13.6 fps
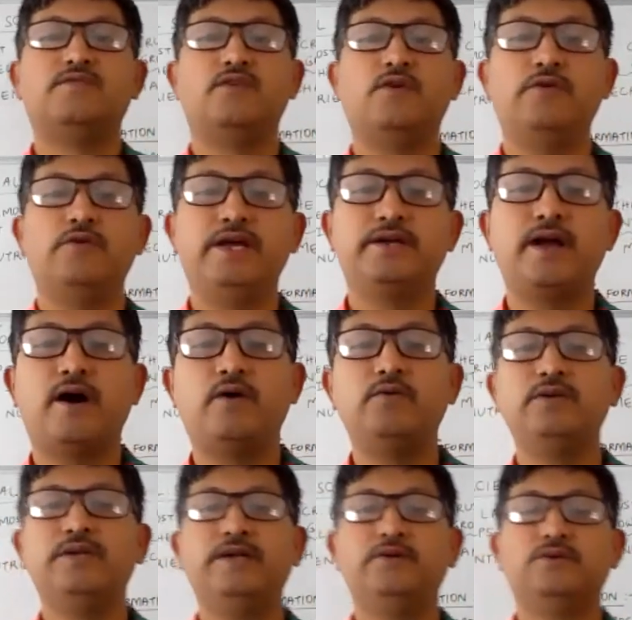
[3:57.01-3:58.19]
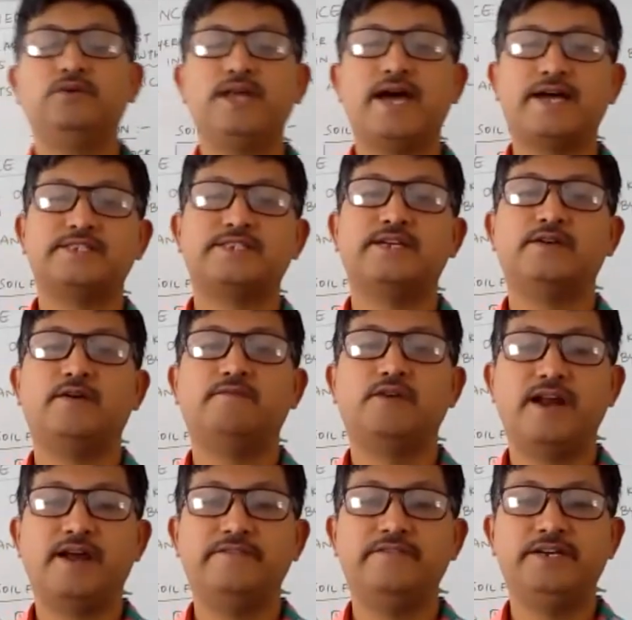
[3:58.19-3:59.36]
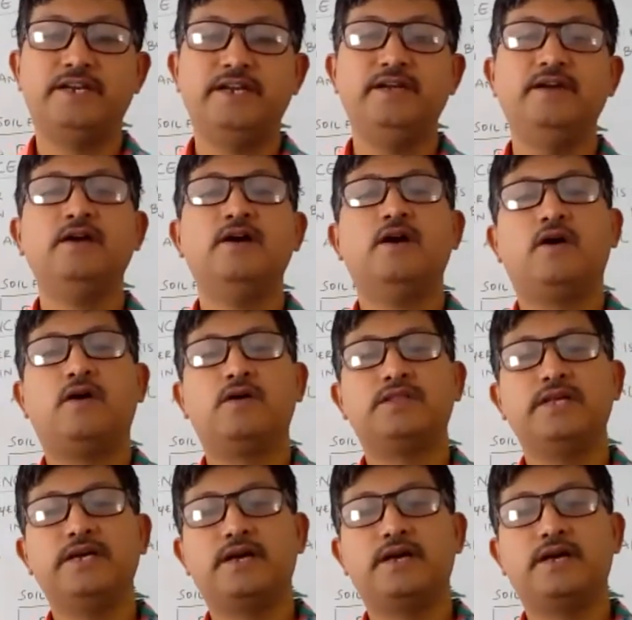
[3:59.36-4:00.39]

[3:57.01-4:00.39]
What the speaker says: flowing down due to the action of gravity, or